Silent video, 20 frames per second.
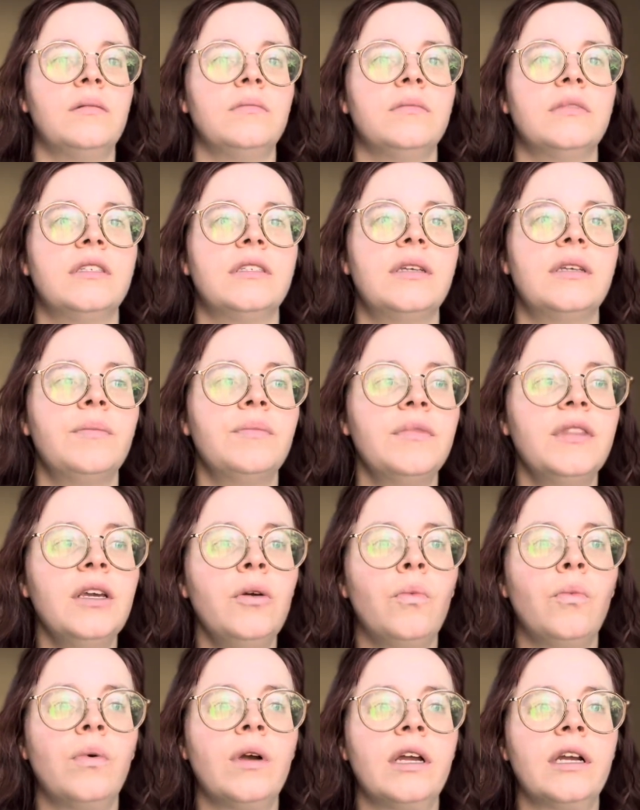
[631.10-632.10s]

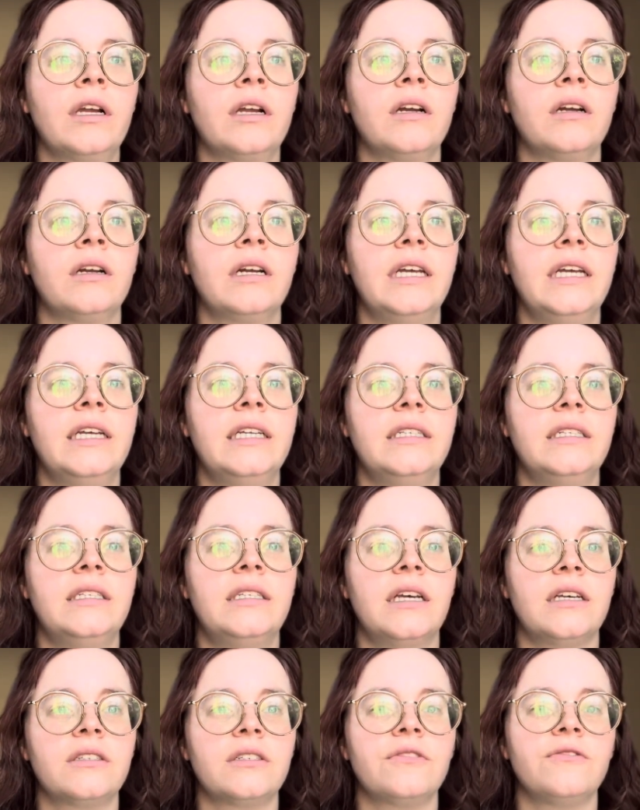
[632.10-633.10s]
Something where it
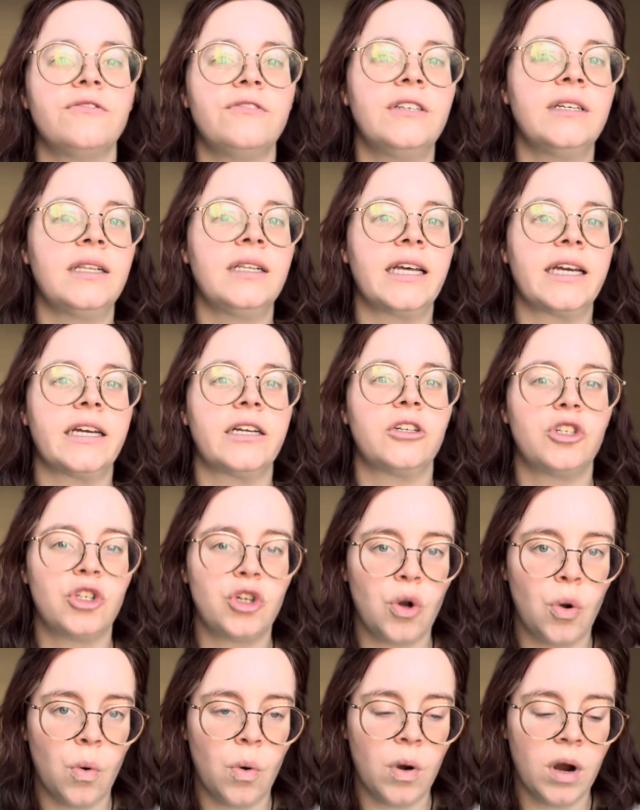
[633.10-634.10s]
doesn't feel like a
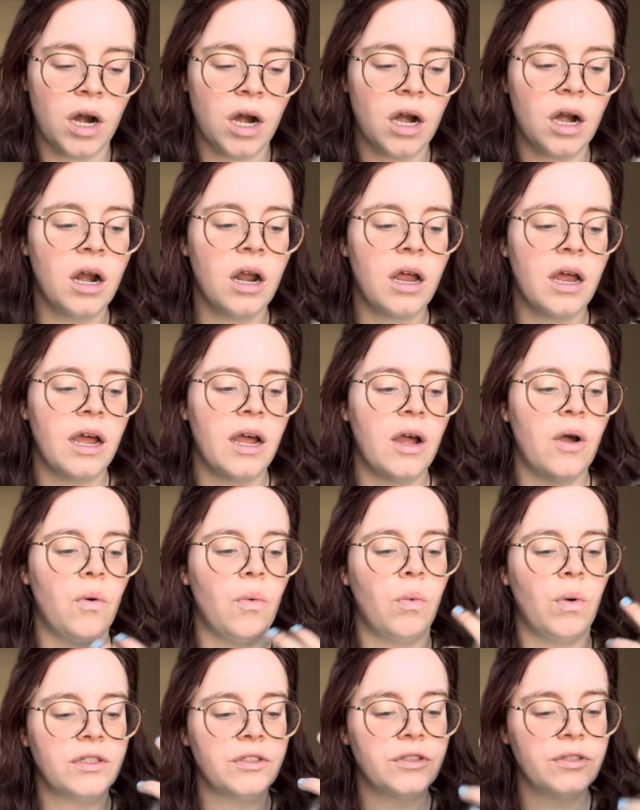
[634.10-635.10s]
chore.
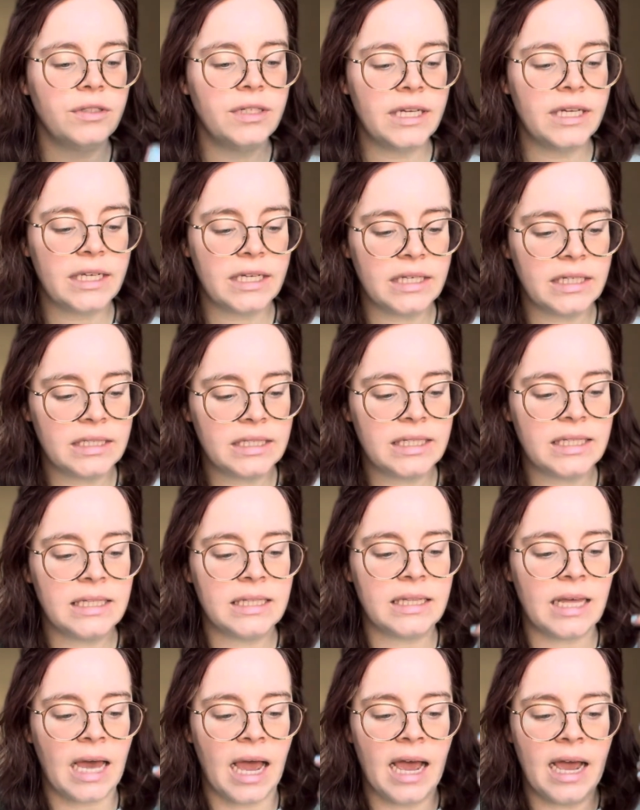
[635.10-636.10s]
Once you get into
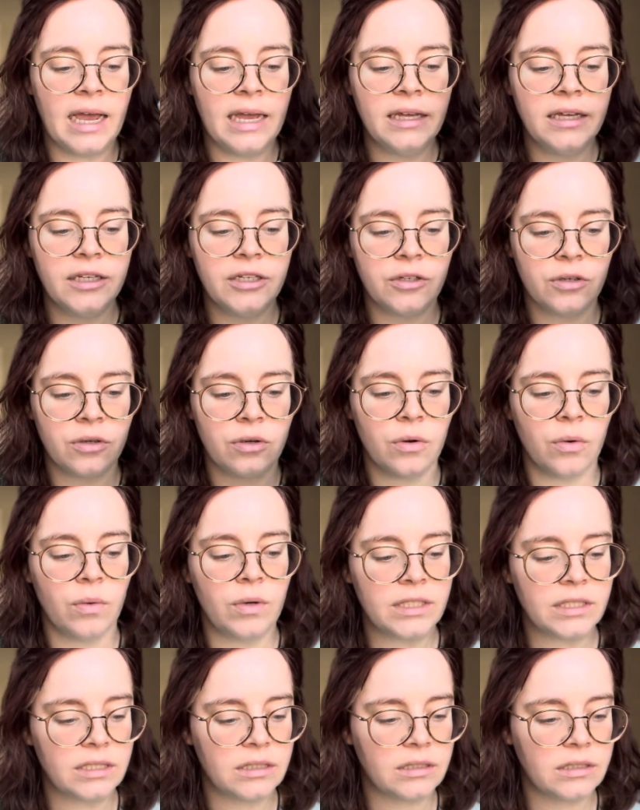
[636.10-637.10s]
that, you're
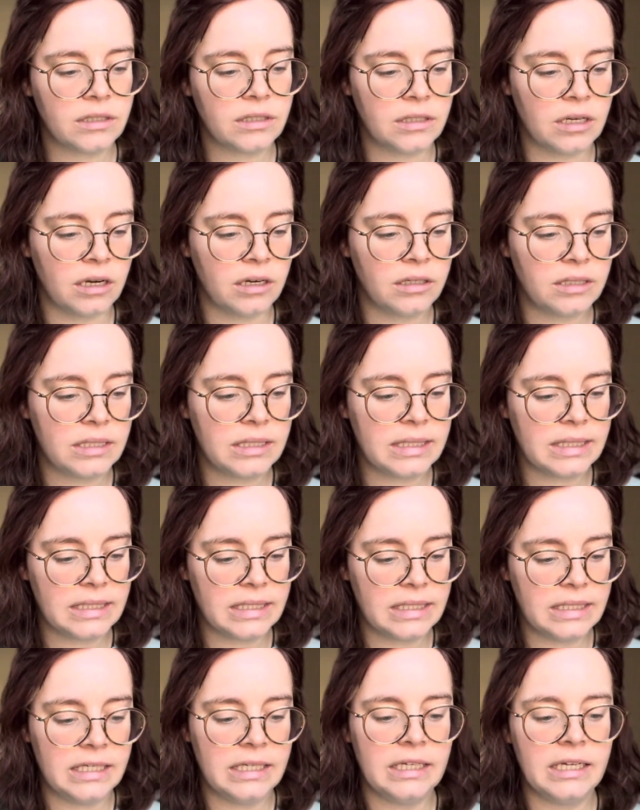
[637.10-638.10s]
going to start to
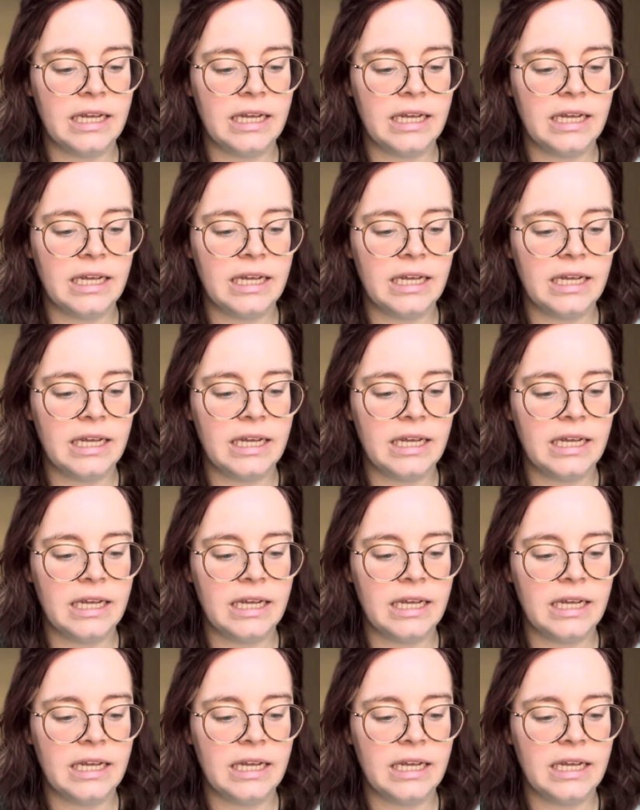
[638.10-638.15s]
see